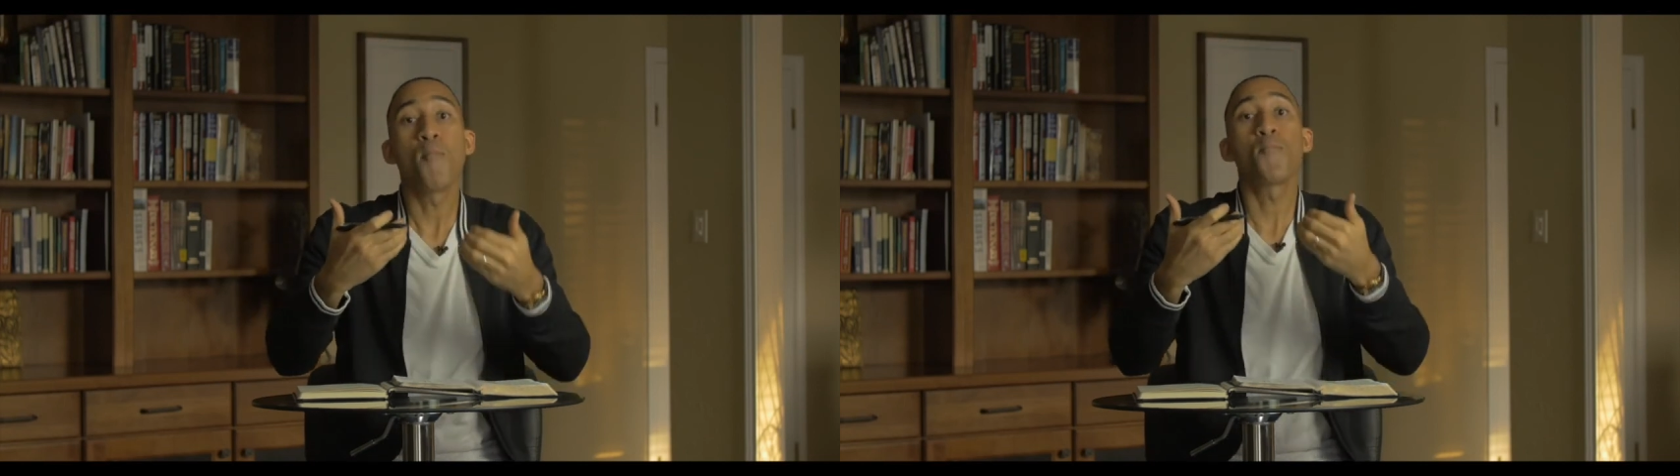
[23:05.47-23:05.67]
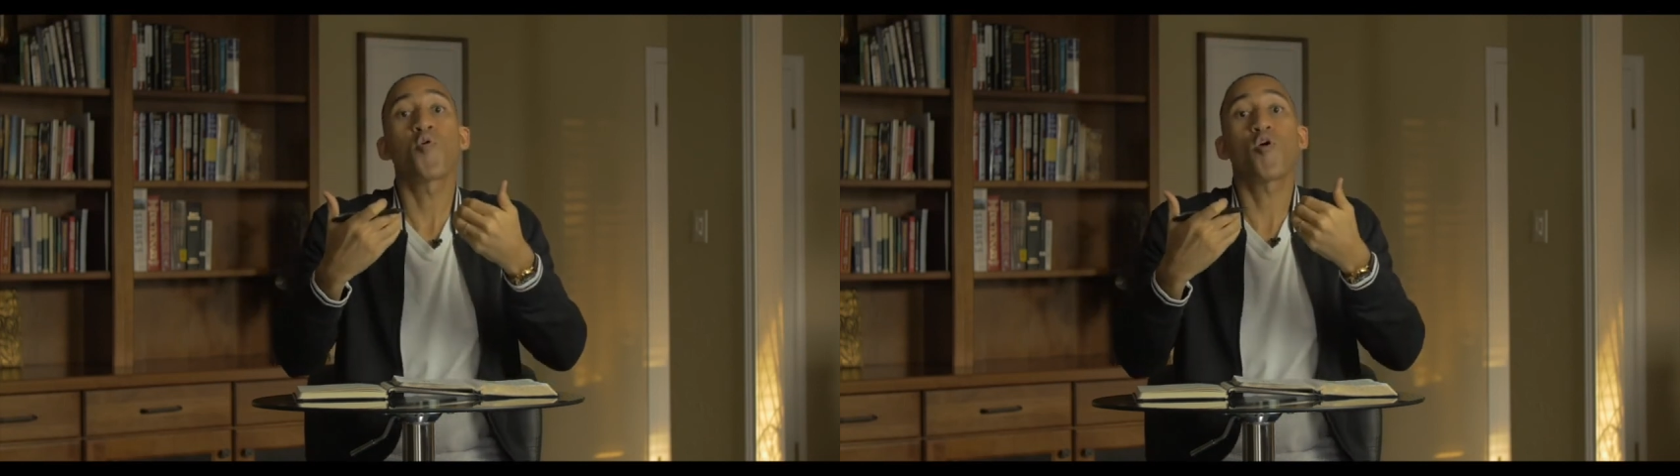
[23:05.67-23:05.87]

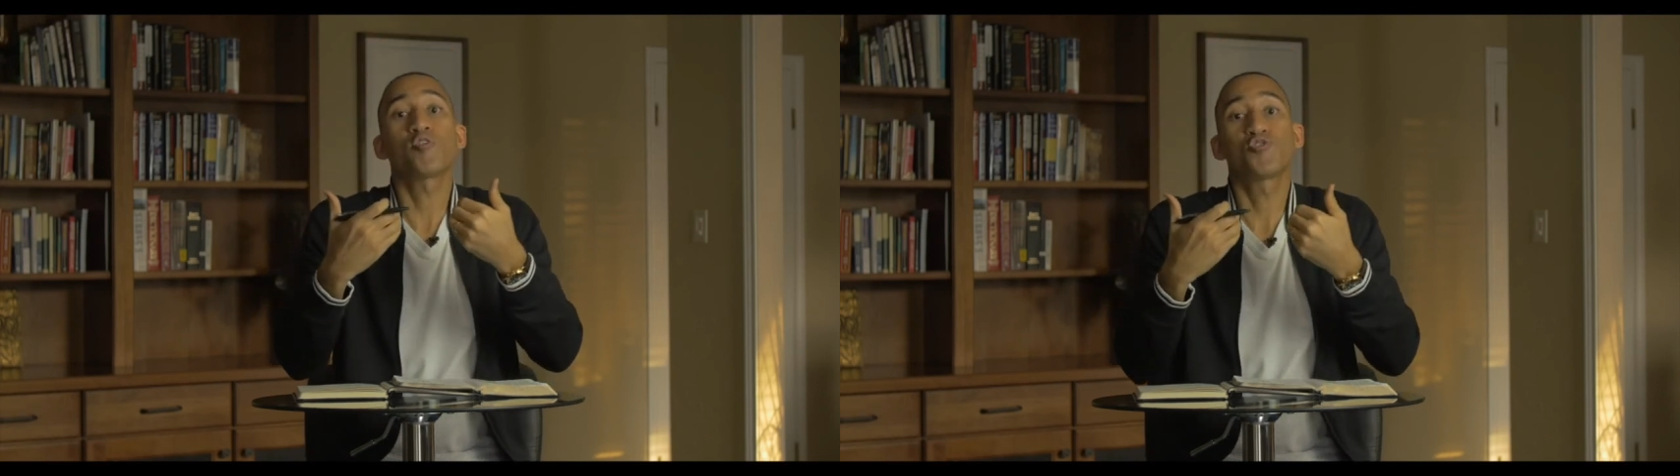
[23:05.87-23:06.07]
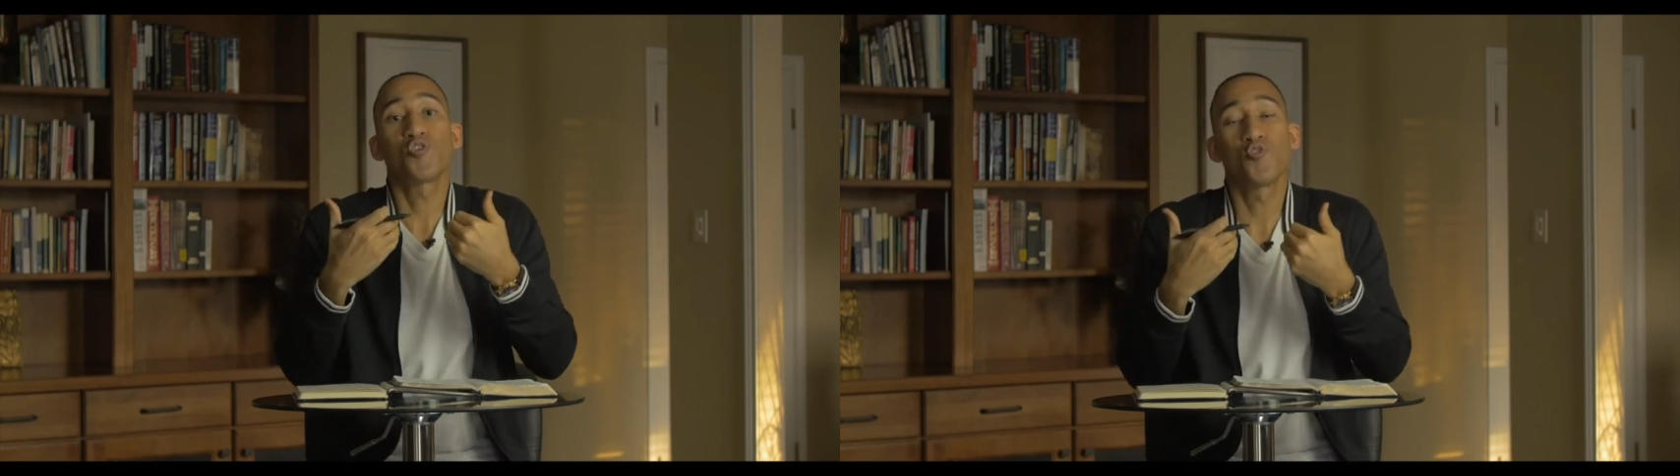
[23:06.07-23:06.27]

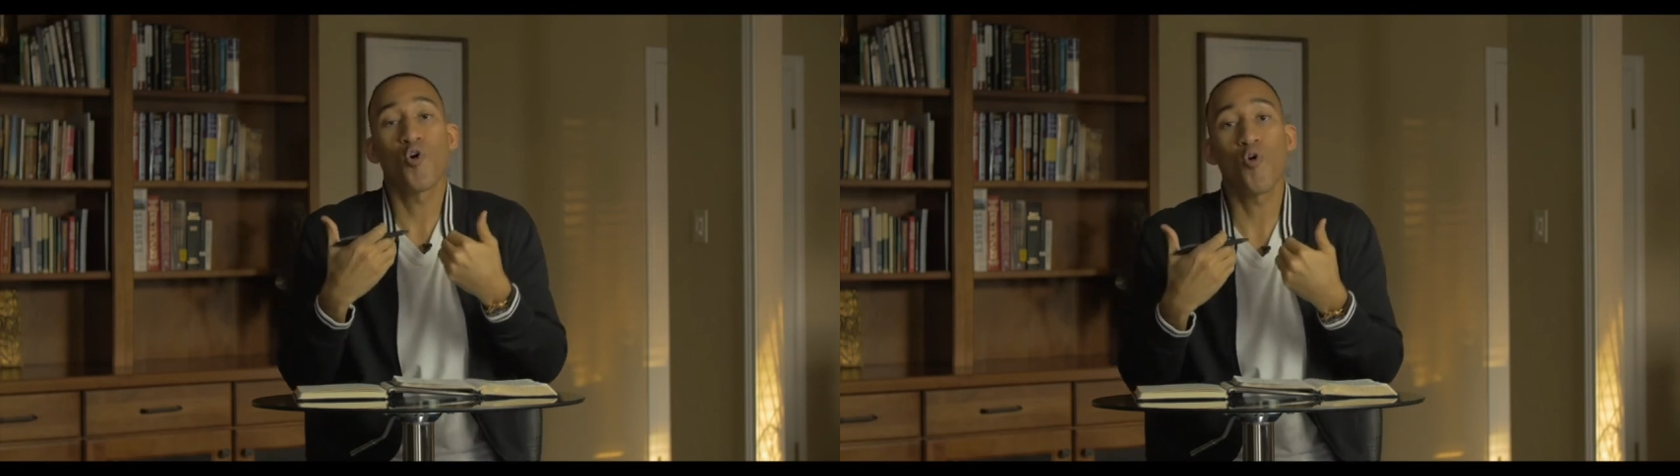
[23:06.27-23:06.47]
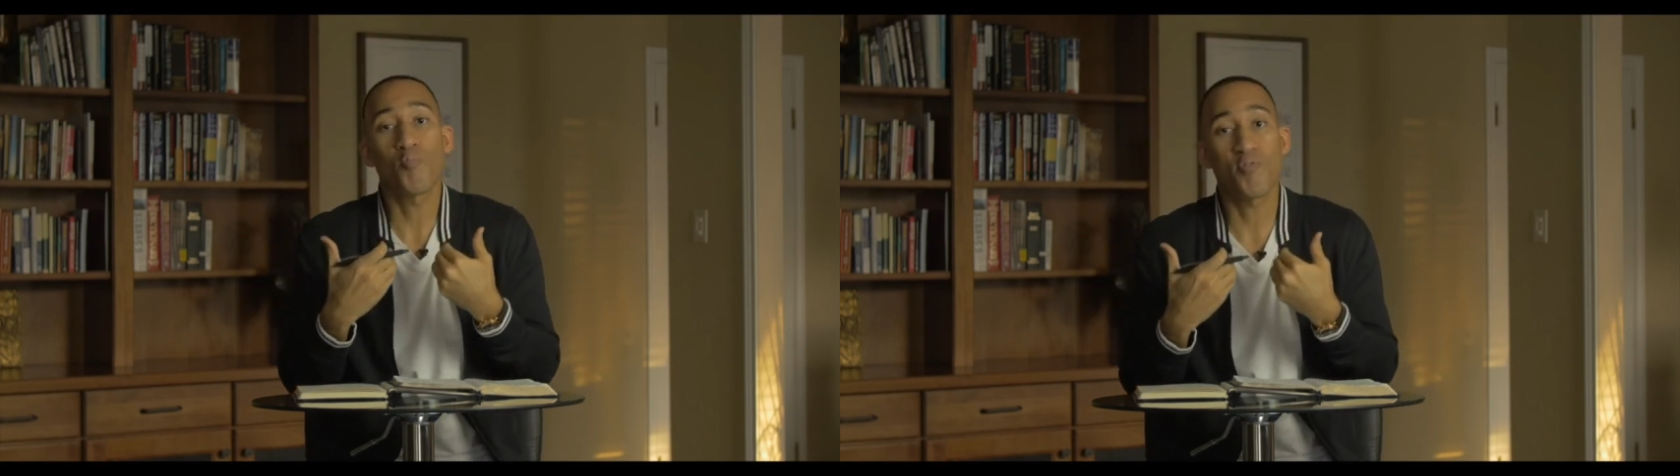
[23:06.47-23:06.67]

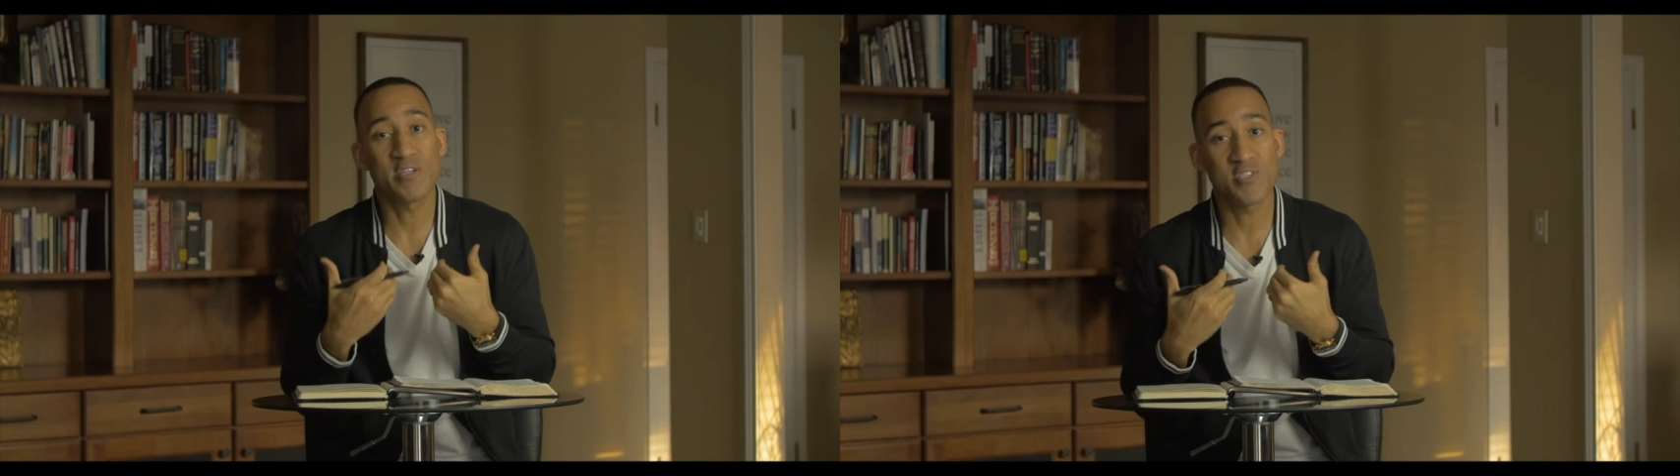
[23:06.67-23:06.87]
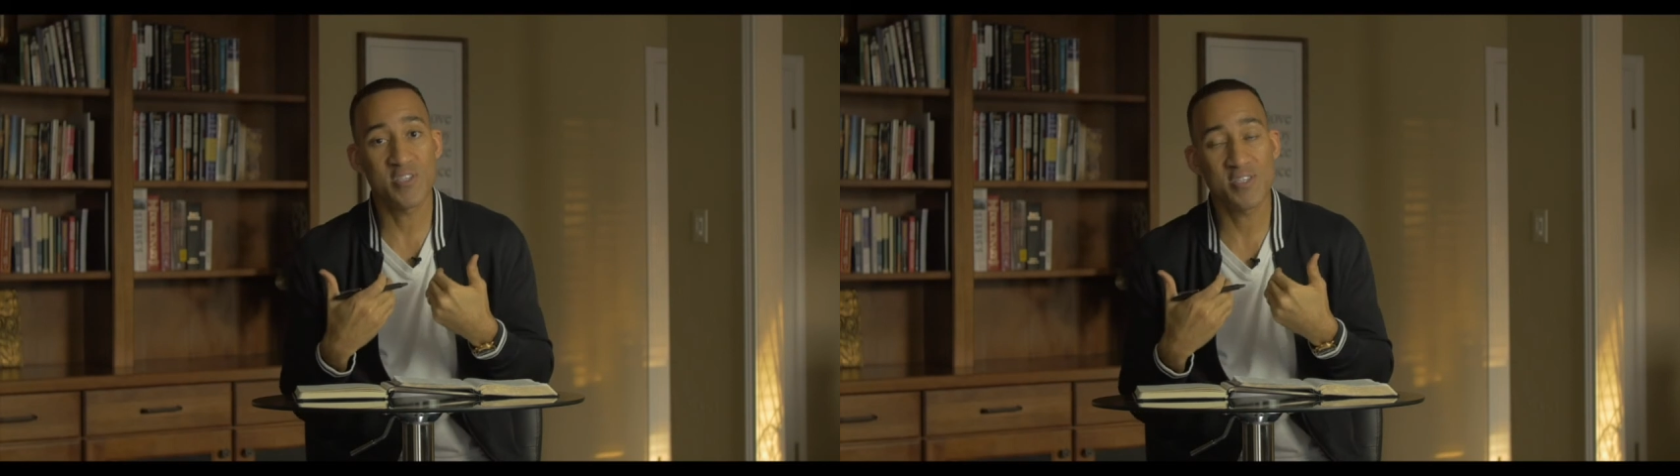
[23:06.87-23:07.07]
personal
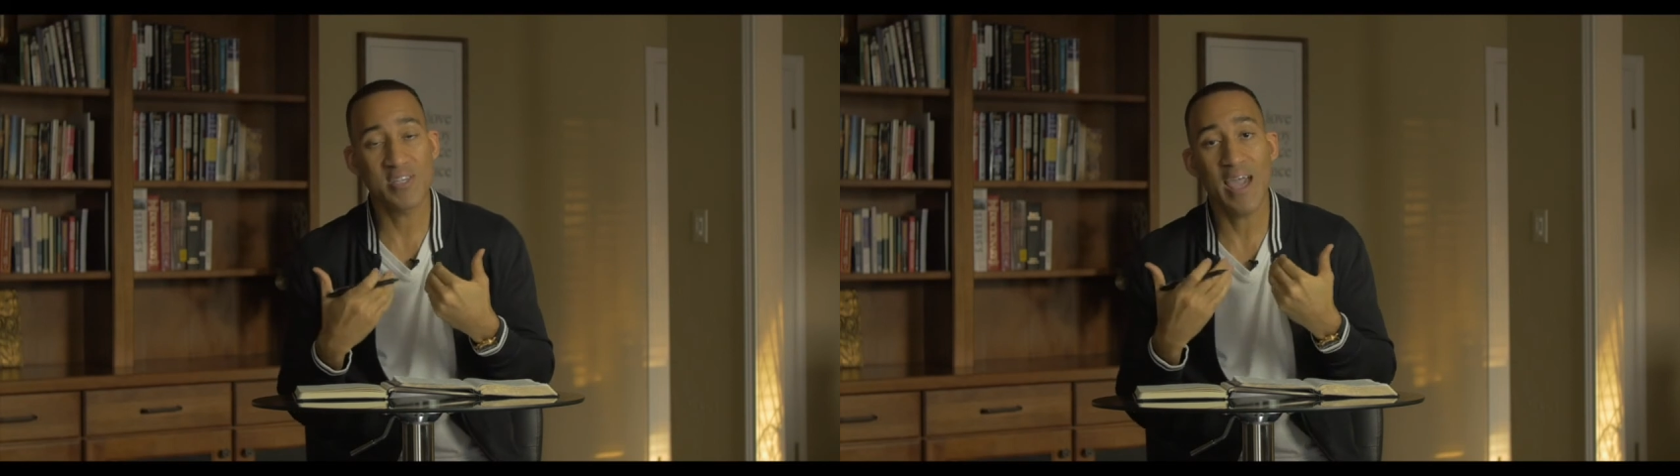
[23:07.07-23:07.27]
prejudice